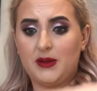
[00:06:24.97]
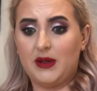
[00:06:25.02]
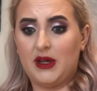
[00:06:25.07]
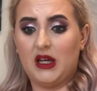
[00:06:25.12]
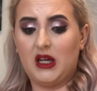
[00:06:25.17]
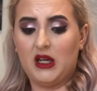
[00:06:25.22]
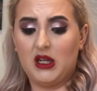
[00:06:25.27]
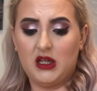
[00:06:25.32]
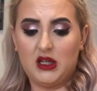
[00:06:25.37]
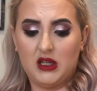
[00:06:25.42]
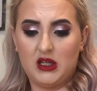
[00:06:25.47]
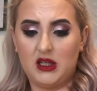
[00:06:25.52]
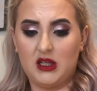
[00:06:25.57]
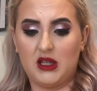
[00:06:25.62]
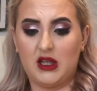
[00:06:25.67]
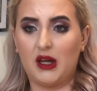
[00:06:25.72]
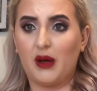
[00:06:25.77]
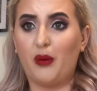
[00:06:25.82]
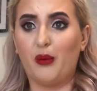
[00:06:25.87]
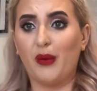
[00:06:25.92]
Like
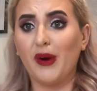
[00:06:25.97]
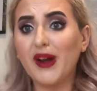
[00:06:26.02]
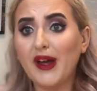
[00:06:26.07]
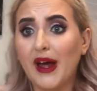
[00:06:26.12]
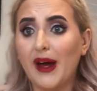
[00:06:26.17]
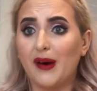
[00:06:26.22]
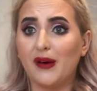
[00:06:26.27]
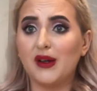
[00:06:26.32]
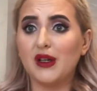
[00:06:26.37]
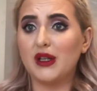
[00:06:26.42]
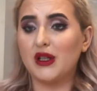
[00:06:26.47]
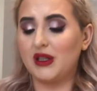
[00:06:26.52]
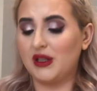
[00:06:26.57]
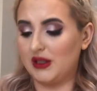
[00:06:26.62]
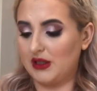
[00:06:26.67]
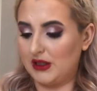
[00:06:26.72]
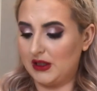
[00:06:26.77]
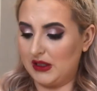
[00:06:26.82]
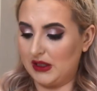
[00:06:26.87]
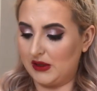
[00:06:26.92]
a workout.
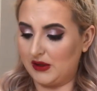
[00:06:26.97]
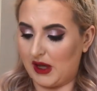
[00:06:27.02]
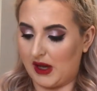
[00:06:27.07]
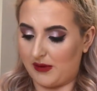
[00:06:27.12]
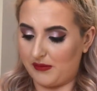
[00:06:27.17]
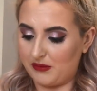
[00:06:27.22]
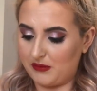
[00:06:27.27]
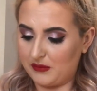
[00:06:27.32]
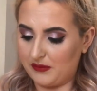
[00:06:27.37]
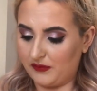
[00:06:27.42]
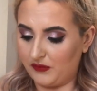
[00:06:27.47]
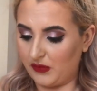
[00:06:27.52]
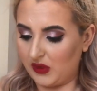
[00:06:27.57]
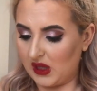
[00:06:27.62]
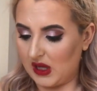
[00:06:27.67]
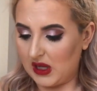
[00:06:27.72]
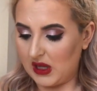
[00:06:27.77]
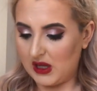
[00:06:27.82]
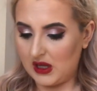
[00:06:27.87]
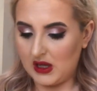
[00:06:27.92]
Okay.
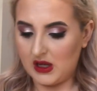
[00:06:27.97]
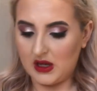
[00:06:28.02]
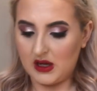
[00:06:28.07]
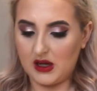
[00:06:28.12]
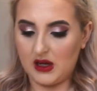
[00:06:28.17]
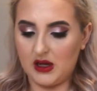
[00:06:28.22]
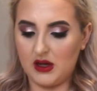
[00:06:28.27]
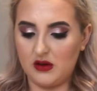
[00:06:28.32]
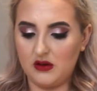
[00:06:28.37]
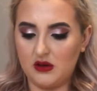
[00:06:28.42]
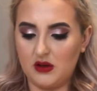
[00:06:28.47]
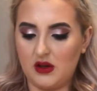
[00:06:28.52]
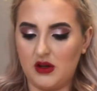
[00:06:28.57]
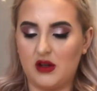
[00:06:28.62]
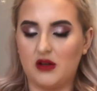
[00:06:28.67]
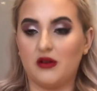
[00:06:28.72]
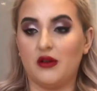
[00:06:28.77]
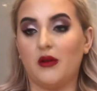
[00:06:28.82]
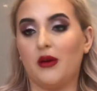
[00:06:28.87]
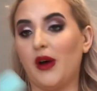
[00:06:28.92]
I
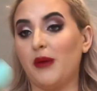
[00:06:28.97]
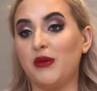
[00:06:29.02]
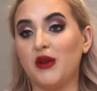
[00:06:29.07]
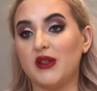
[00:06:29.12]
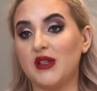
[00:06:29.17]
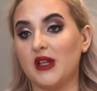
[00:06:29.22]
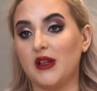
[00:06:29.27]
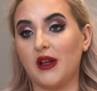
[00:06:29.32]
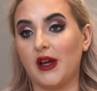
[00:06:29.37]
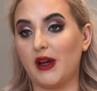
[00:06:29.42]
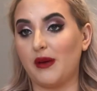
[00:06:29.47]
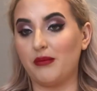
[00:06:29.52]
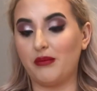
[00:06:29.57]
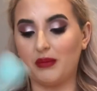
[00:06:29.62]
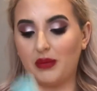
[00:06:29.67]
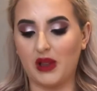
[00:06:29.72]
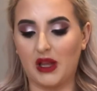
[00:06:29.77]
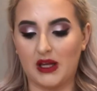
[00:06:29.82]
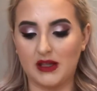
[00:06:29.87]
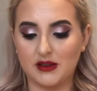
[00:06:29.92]
don't know, I'm using like a
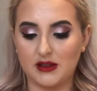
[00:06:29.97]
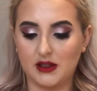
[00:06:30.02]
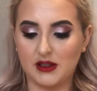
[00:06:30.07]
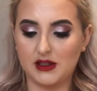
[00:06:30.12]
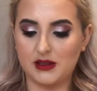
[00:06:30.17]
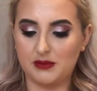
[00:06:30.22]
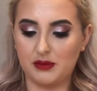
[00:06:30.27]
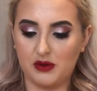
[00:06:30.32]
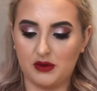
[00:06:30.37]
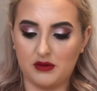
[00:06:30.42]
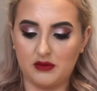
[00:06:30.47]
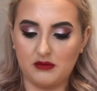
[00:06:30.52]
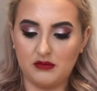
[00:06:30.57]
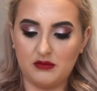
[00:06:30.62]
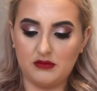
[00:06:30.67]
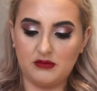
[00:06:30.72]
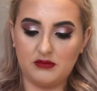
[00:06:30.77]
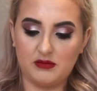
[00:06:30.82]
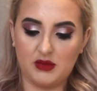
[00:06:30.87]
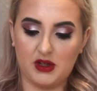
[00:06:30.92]
plastic spoon
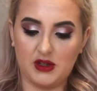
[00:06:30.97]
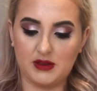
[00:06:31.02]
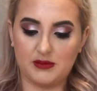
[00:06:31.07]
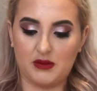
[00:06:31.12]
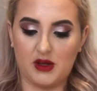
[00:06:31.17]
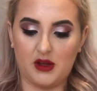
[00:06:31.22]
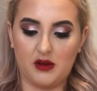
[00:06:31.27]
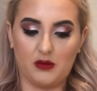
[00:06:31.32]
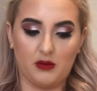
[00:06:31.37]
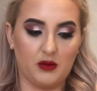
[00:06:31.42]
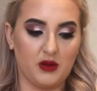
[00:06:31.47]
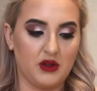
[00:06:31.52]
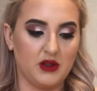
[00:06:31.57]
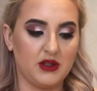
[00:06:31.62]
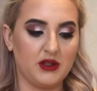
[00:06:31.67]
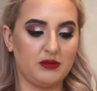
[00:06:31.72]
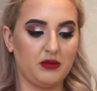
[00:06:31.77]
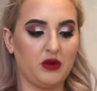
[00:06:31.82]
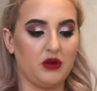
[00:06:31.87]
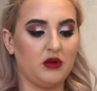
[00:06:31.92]
because my other wooden
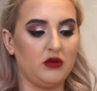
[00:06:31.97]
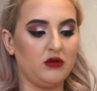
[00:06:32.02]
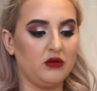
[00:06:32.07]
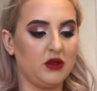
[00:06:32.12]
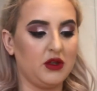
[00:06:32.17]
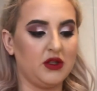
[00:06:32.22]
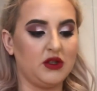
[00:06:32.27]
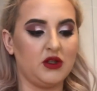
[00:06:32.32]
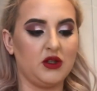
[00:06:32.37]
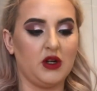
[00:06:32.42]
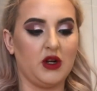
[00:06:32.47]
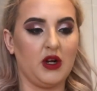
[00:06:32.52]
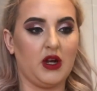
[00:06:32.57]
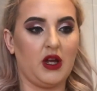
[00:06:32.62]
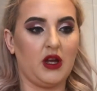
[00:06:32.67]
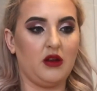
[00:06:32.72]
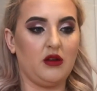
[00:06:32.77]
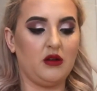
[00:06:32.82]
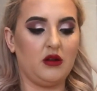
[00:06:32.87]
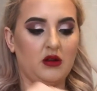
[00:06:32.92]
spoon is
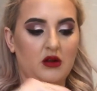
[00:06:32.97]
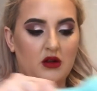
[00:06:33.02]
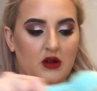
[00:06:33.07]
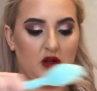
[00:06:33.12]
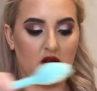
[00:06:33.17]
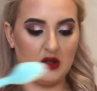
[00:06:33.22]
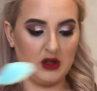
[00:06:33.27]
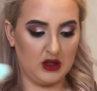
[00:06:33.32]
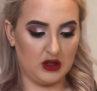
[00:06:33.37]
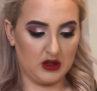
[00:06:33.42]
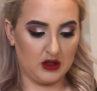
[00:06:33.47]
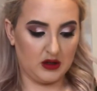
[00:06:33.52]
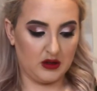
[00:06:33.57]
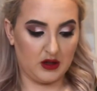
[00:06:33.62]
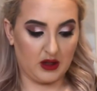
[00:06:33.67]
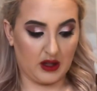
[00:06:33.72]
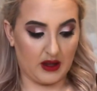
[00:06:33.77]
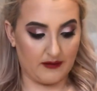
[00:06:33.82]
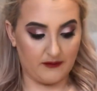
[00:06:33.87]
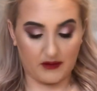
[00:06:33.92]
dirty. I
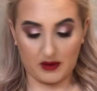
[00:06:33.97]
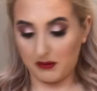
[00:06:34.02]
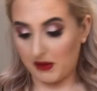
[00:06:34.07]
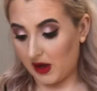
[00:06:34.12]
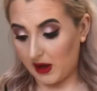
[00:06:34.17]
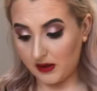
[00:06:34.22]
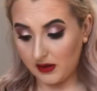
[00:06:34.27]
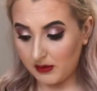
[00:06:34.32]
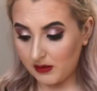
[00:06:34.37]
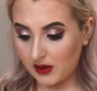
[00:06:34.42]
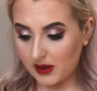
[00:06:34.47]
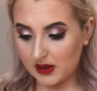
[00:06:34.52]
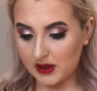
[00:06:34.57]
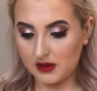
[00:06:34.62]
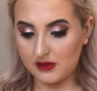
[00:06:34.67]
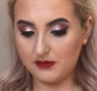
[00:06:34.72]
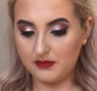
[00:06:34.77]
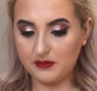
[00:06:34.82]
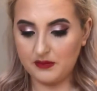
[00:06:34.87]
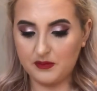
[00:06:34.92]
can't find my other
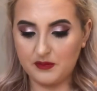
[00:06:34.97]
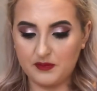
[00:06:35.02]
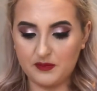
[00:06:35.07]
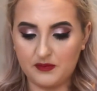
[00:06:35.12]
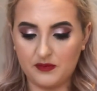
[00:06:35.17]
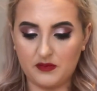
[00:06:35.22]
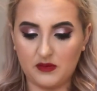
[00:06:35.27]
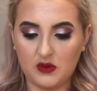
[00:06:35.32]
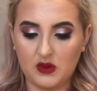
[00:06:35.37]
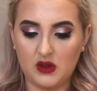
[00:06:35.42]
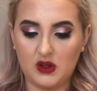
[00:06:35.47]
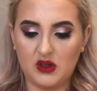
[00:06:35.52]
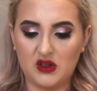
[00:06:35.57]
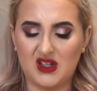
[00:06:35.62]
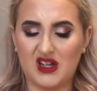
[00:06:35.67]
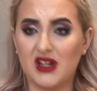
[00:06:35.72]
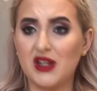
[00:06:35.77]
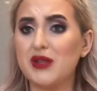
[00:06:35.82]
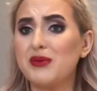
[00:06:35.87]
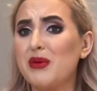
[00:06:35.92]
one.
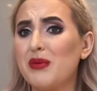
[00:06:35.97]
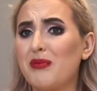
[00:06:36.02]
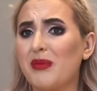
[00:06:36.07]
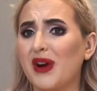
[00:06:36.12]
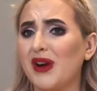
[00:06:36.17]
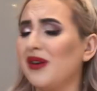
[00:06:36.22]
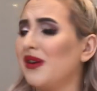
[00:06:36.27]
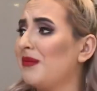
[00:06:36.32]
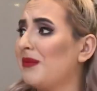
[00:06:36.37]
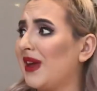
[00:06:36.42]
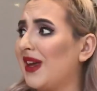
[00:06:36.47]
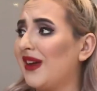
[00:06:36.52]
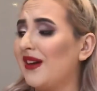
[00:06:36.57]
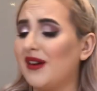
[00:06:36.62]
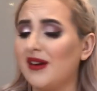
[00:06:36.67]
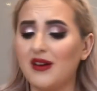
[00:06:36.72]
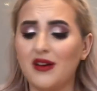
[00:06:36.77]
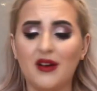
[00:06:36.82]
Did I just put butter in my hair?